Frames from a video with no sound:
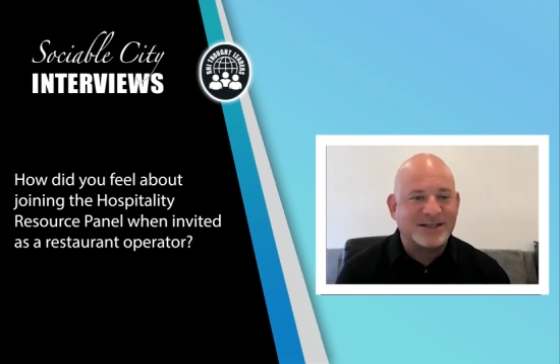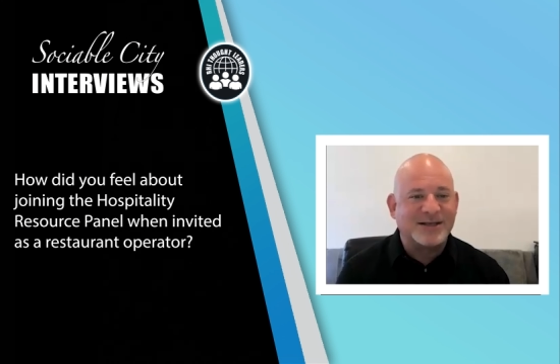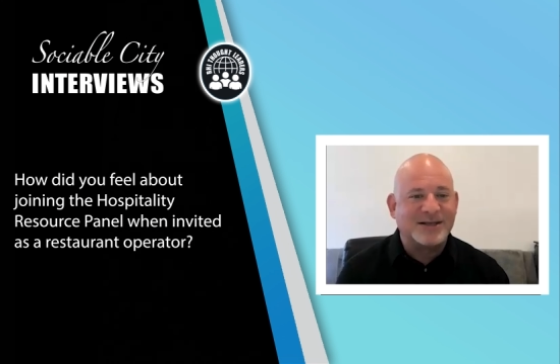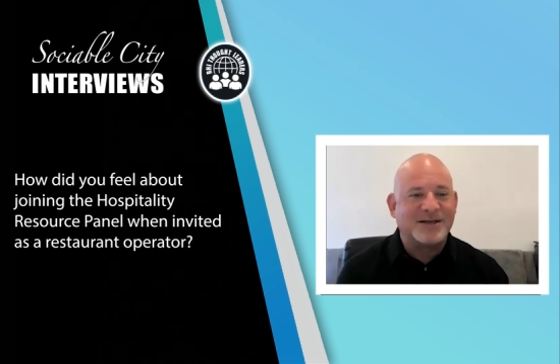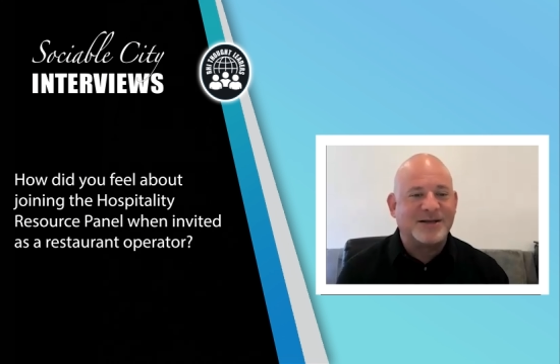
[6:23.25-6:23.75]

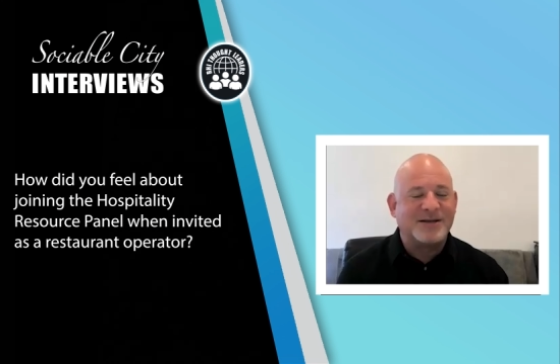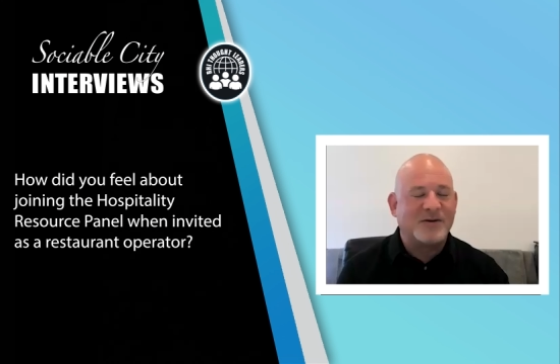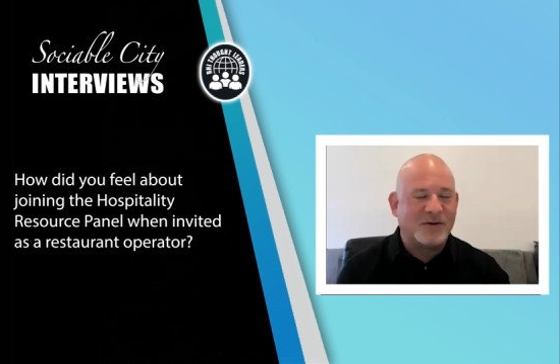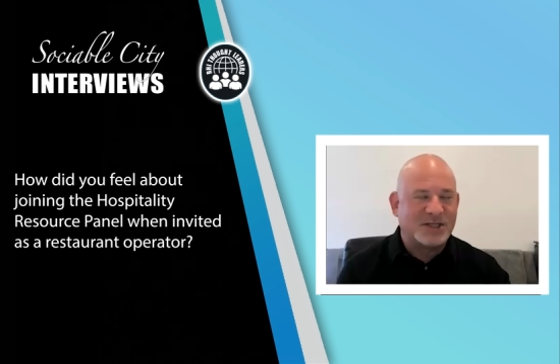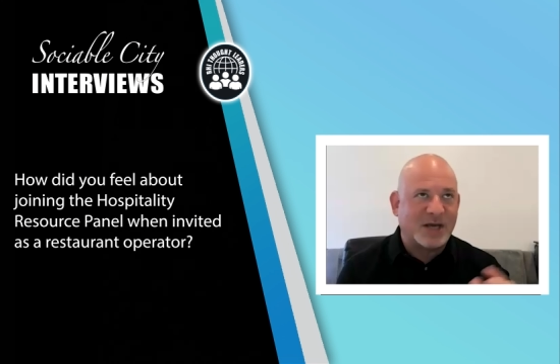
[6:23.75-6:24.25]

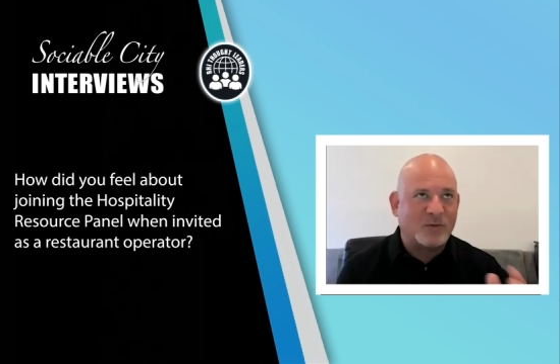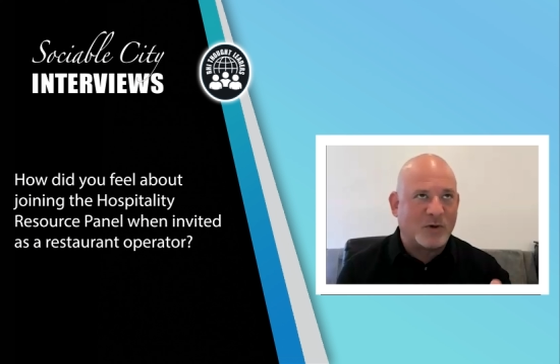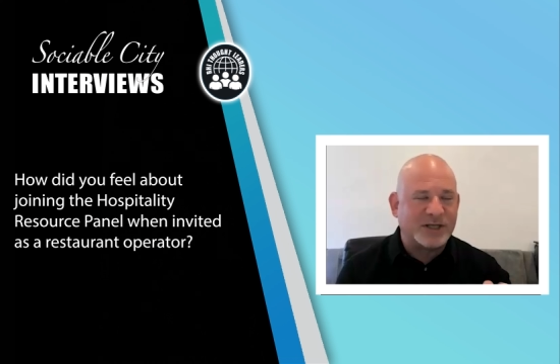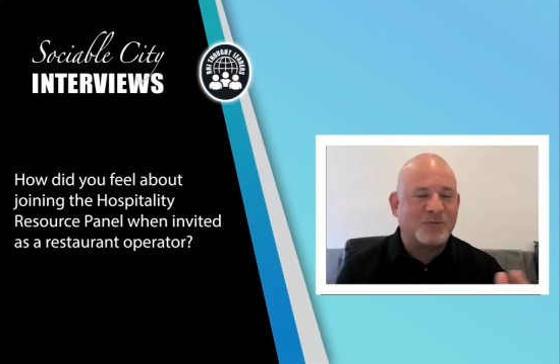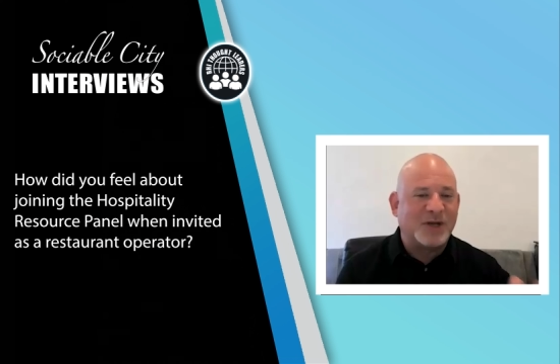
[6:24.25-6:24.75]

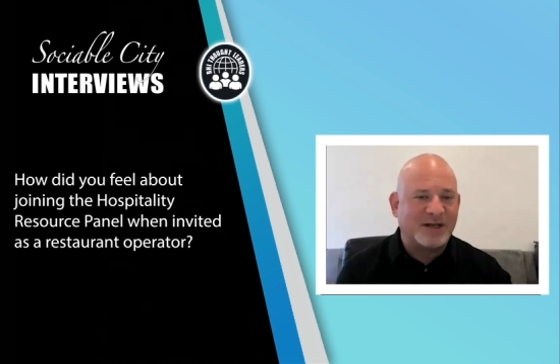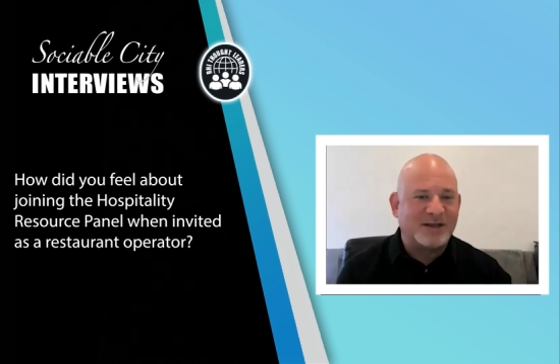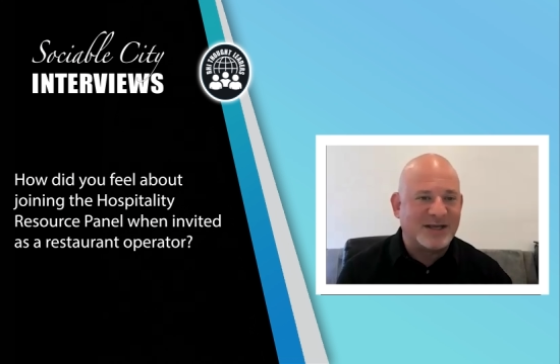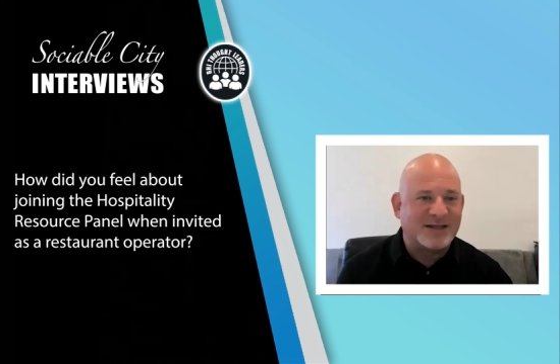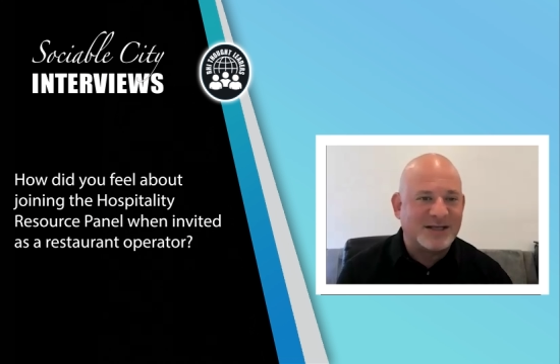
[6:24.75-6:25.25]
but
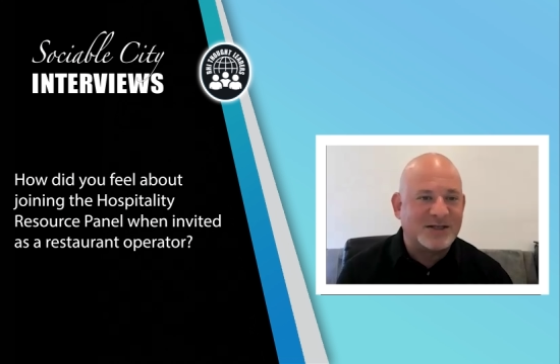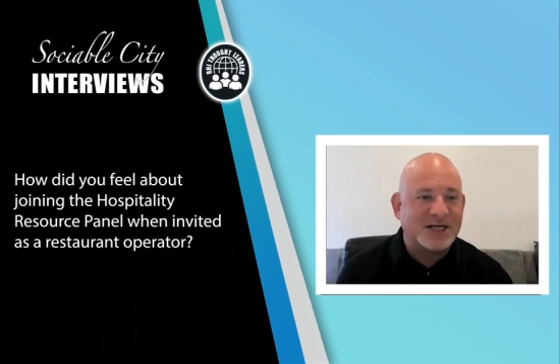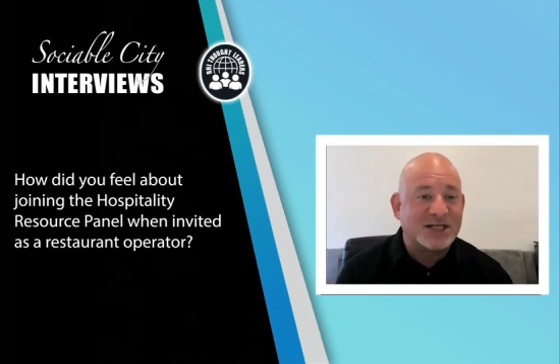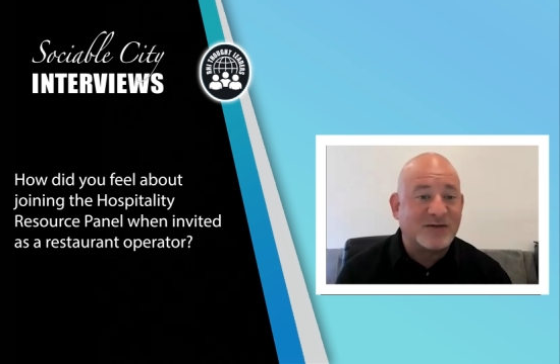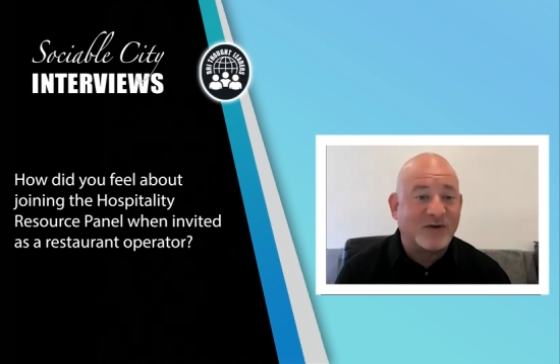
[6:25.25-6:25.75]
the
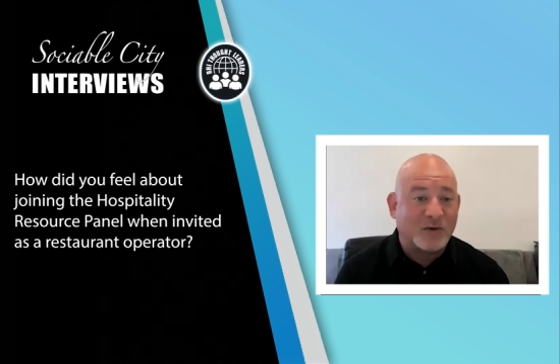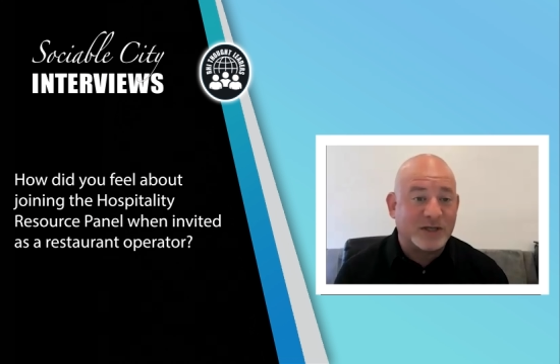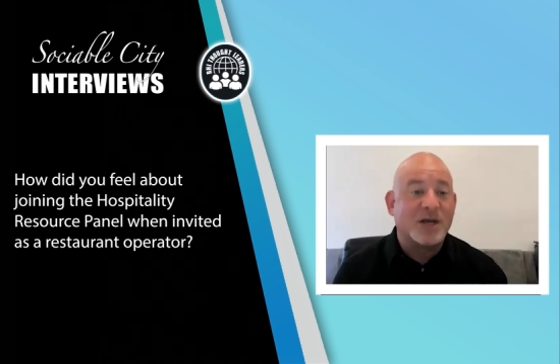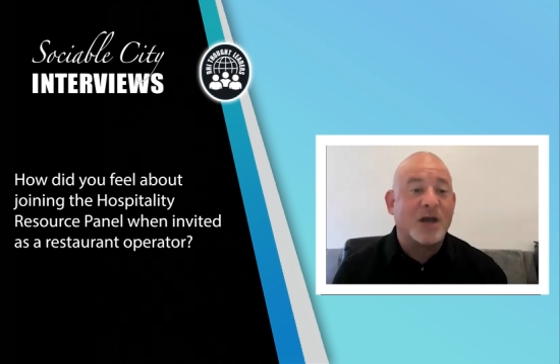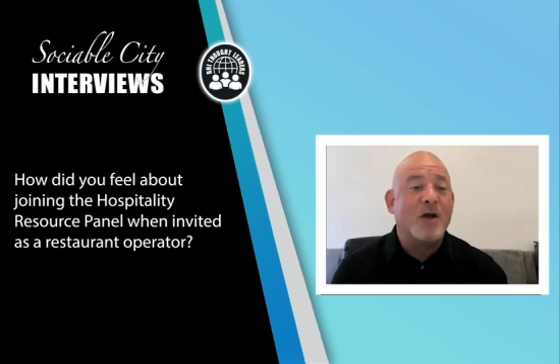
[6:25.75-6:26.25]
gist of it
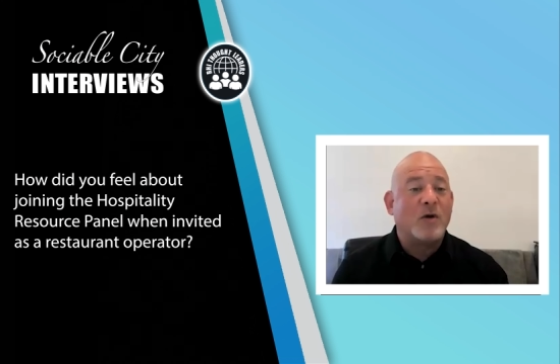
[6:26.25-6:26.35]
was,